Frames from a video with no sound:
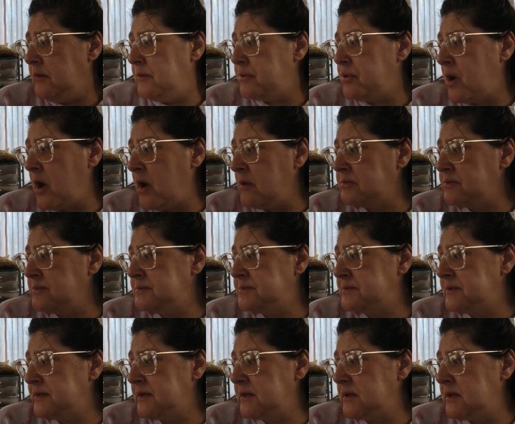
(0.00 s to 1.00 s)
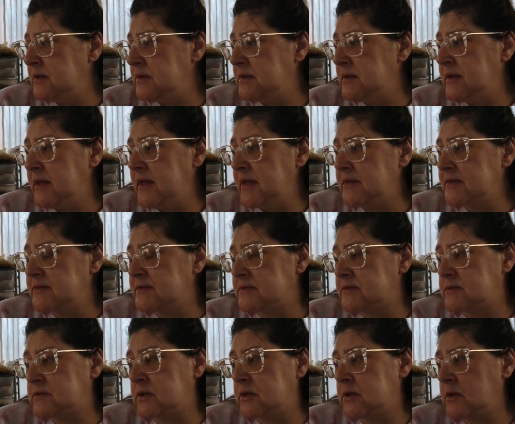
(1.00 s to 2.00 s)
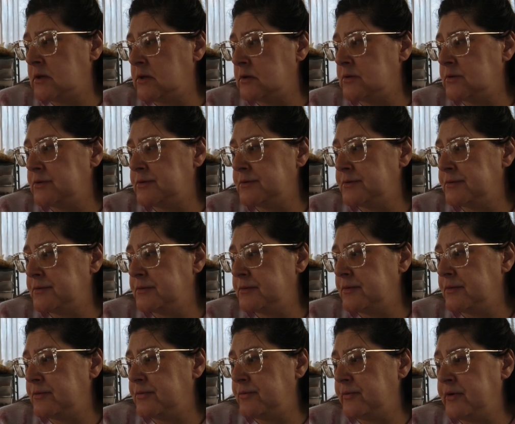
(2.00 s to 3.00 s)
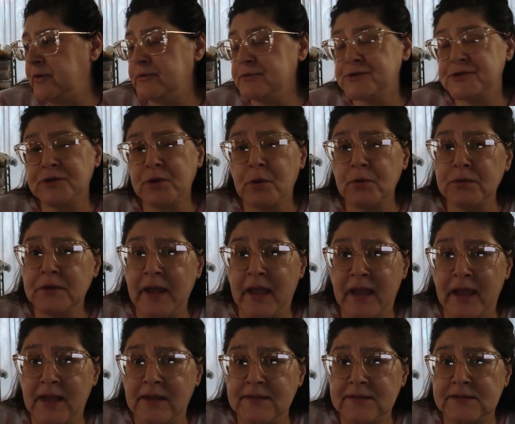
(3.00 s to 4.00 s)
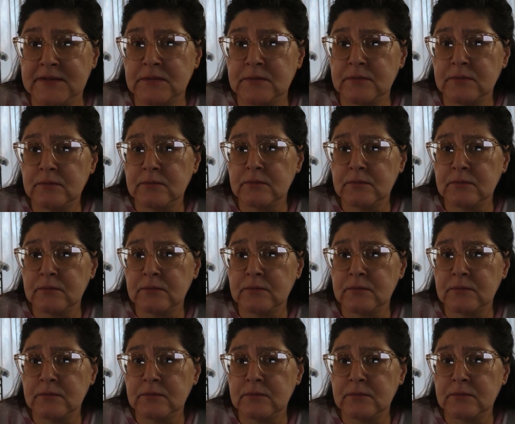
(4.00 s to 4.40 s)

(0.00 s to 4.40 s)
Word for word: probably in the next three or so days,